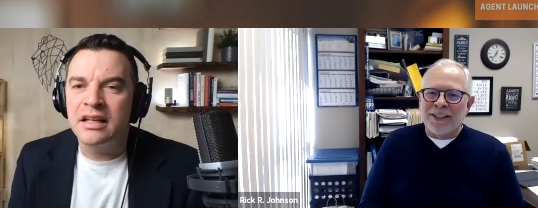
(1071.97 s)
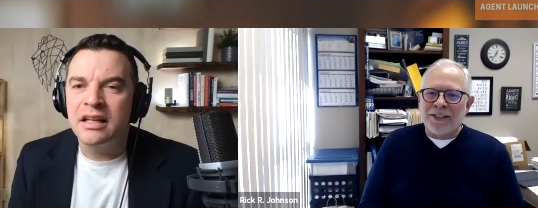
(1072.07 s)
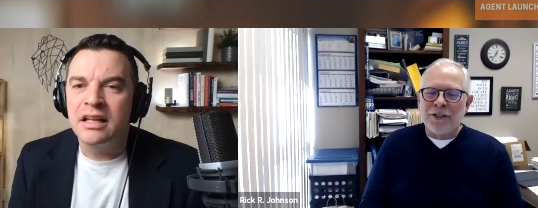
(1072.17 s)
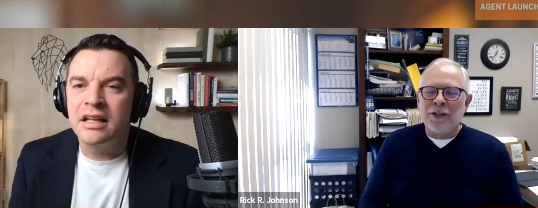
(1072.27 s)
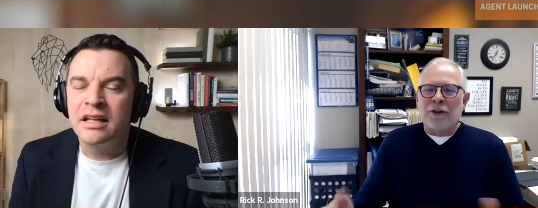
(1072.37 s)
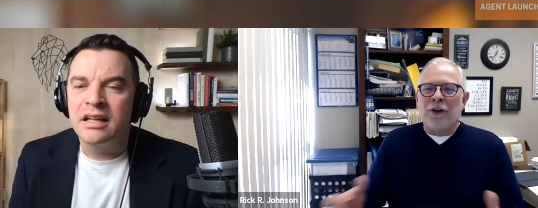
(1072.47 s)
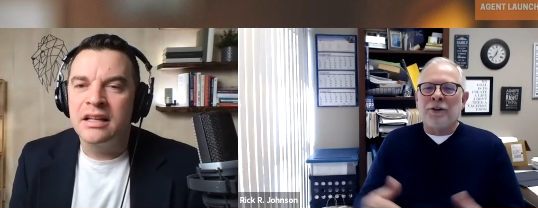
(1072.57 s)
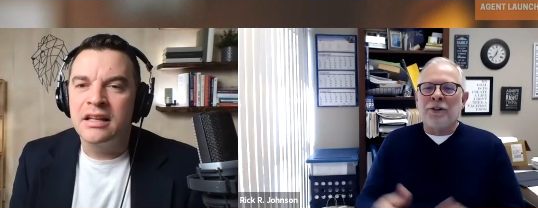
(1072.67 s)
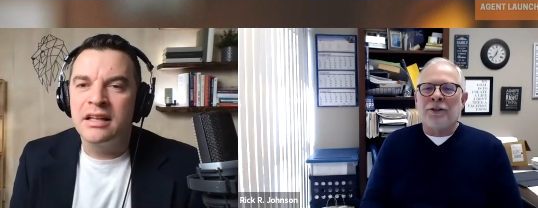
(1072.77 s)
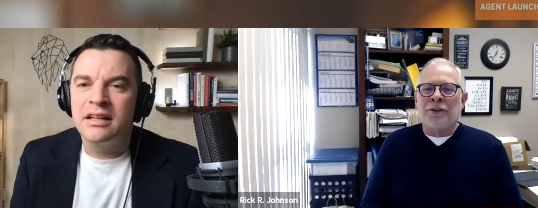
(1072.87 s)
Speaker 1: They want
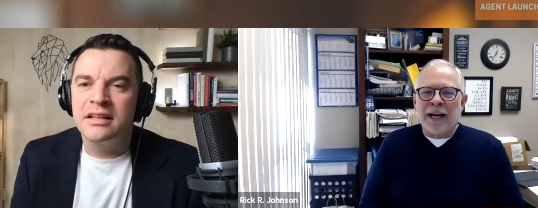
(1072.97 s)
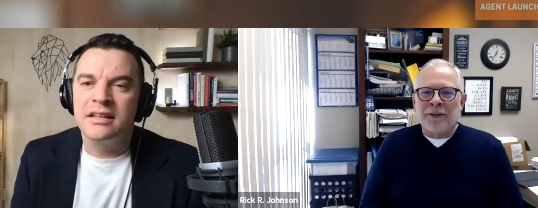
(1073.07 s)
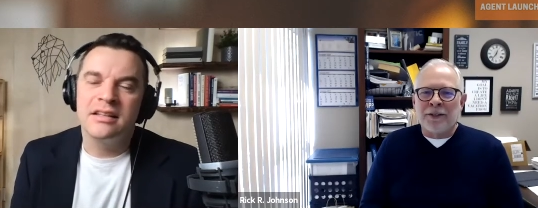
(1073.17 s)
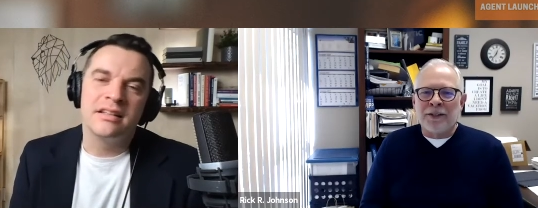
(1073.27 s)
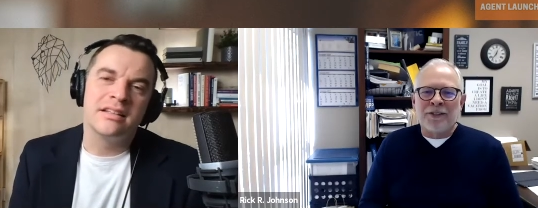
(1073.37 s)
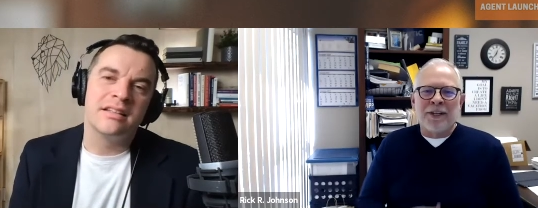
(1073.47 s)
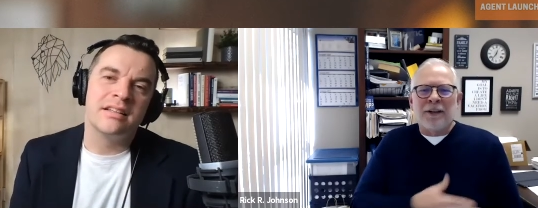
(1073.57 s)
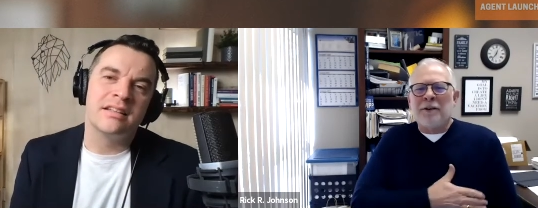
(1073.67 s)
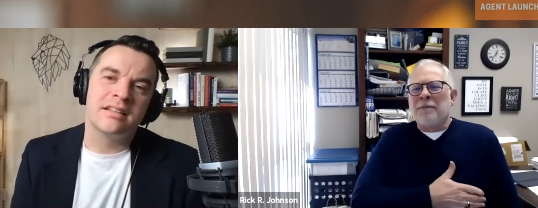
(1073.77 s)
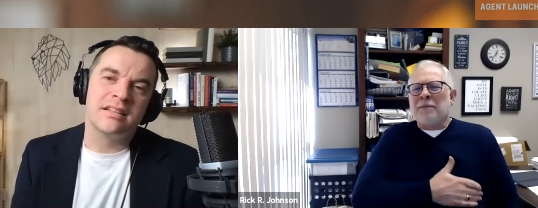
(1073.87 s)
guidance. You don't go
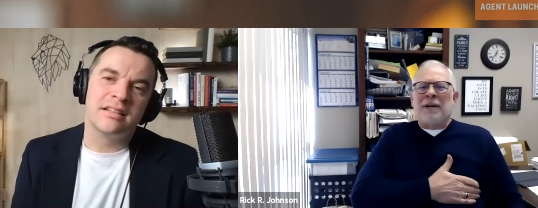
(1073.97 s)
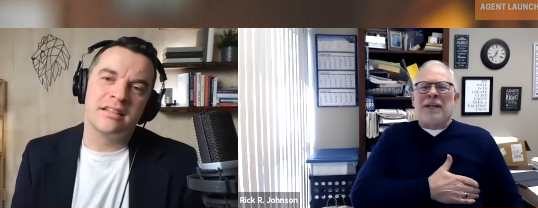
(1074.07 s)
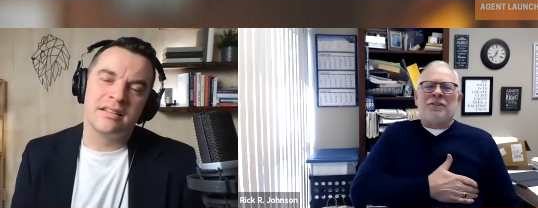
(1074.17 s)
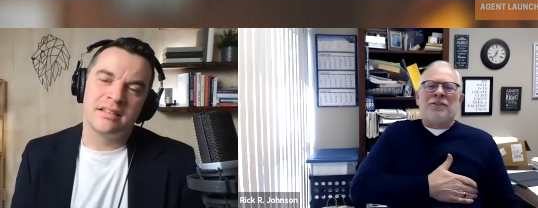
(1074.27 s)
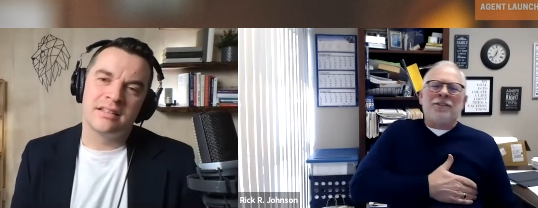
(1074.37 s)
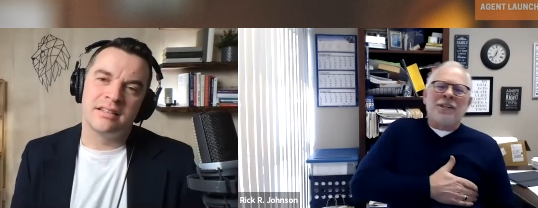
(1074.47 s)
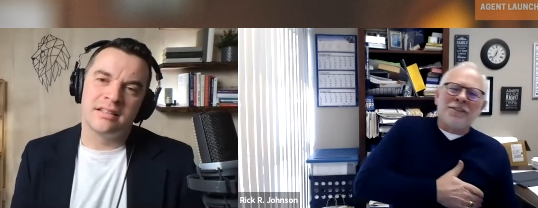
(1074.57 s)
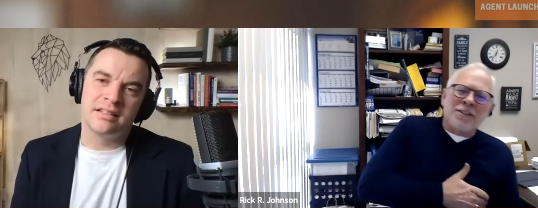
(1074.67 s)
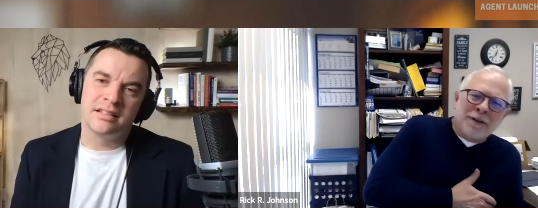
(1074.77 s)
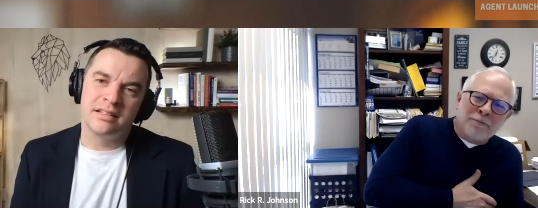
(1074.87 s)
to your doctor and say,
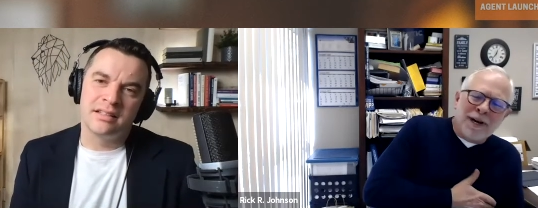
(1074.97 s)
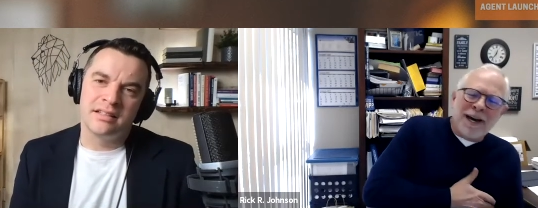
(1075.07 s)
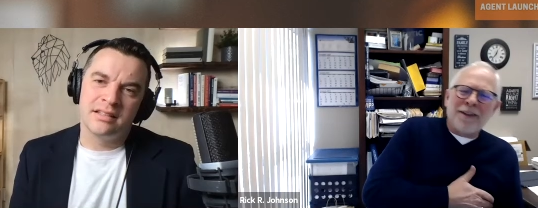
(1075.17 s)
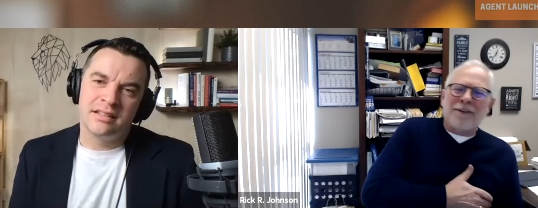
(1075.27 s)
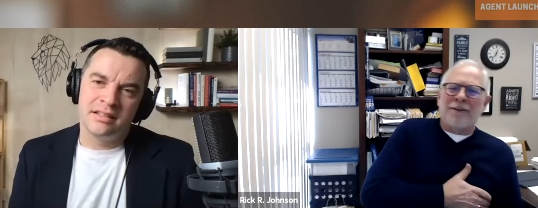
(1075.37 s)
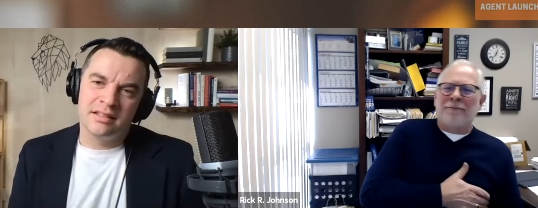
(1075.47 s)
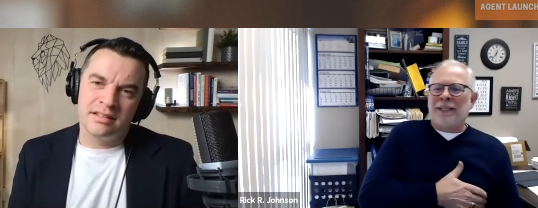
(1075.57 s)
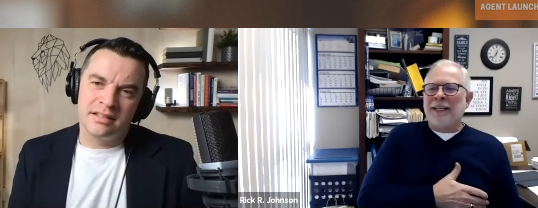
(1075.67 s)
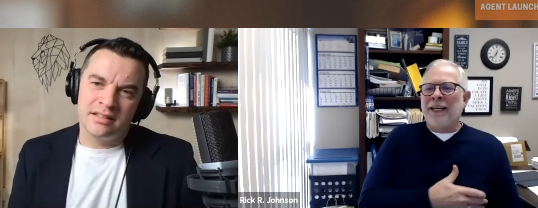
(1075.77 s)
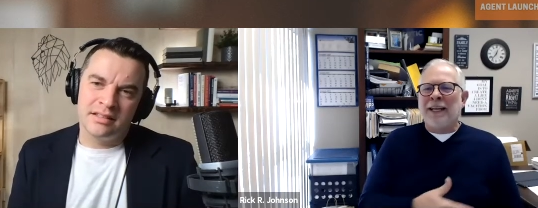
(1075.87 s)
"Oh man, my chest
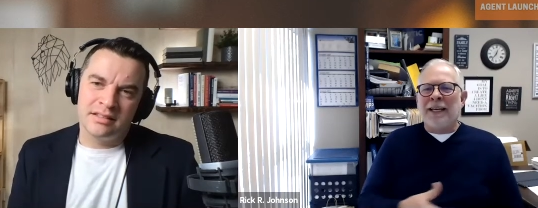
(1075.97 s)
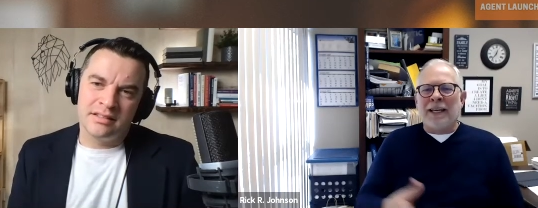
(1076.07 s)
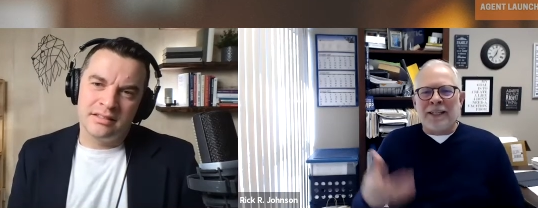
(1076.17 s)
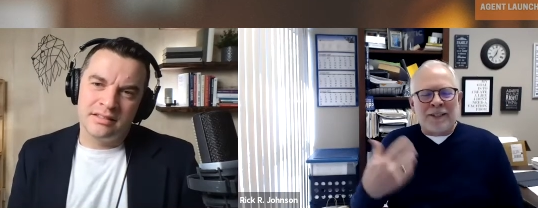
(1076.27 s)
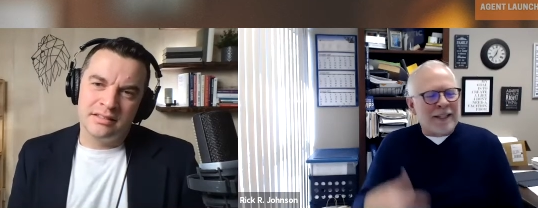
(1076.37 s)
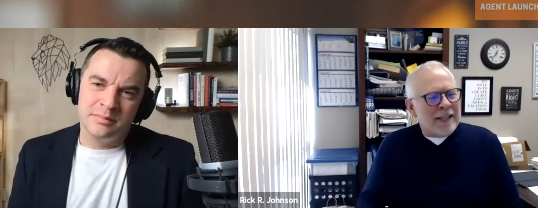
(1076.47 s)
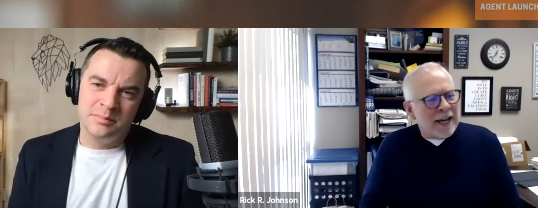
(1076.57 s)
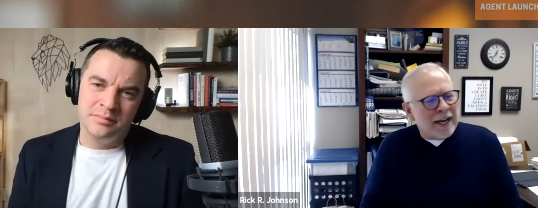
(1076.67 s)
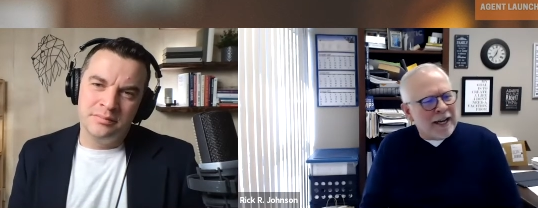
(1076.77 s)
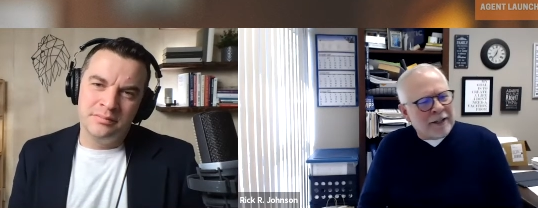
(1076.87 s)
has been bothering
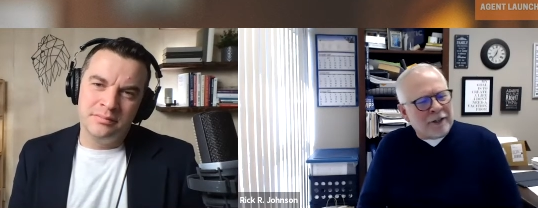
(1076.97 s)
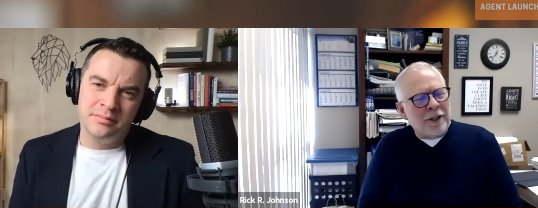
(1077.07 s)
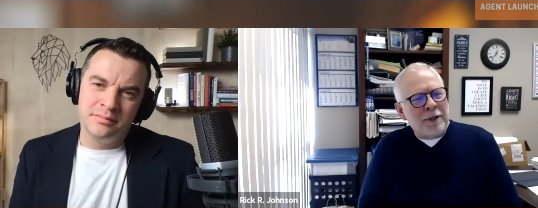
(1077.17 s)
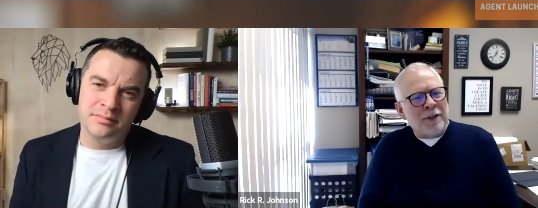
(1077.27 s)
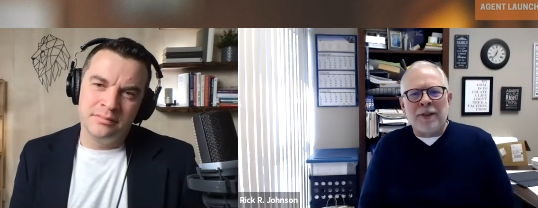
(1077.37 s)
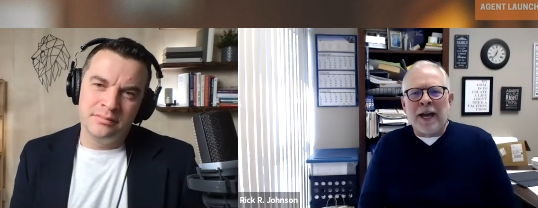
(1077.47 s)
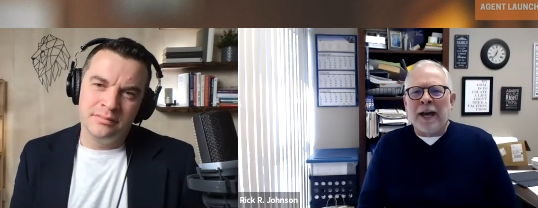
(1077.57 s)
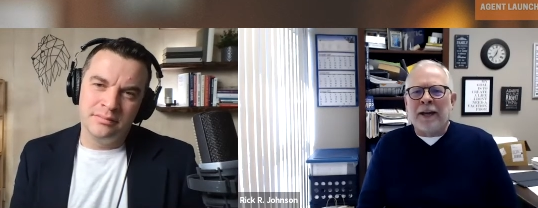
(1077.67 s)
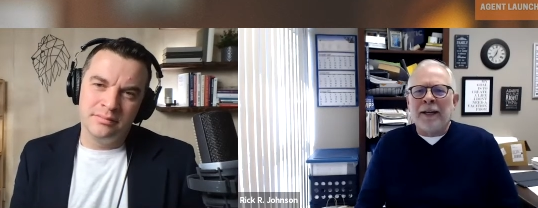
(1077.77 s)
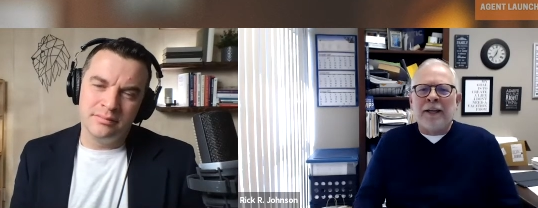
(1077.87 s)
me," and he's,
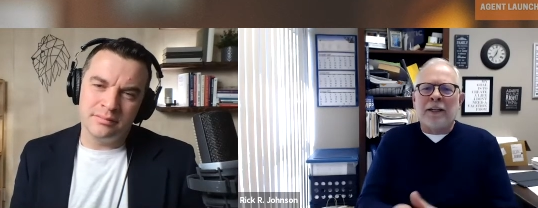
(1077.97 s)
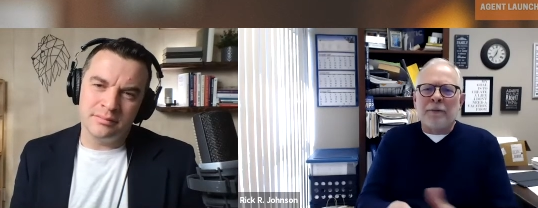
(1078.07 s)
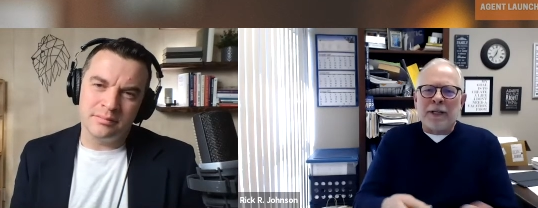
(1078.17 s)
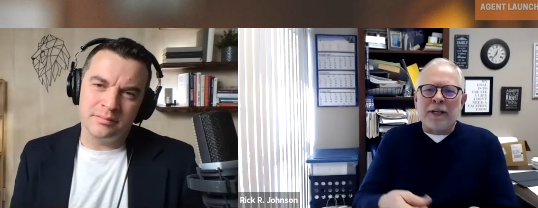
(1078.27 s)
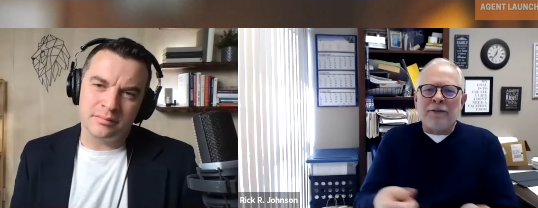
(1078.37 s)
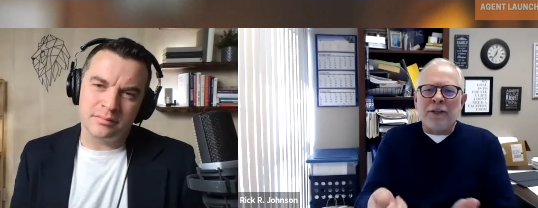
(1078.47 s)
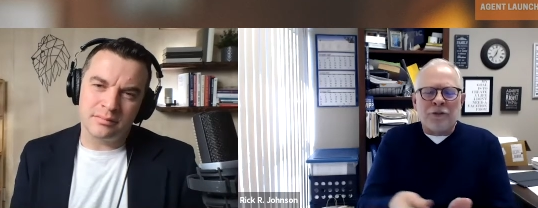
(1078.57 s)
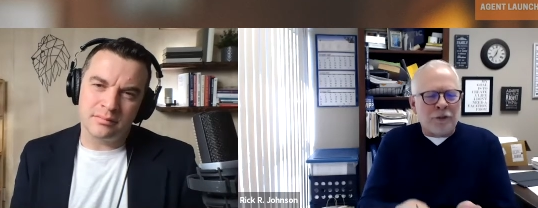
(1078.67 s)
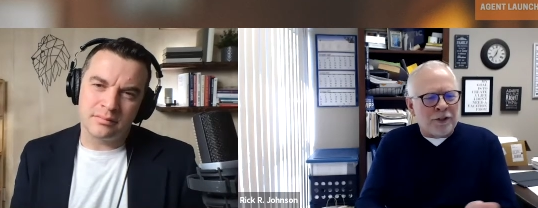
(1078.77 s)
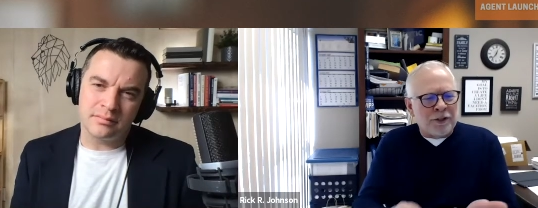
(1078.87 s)
"Yeah, it could be this or that.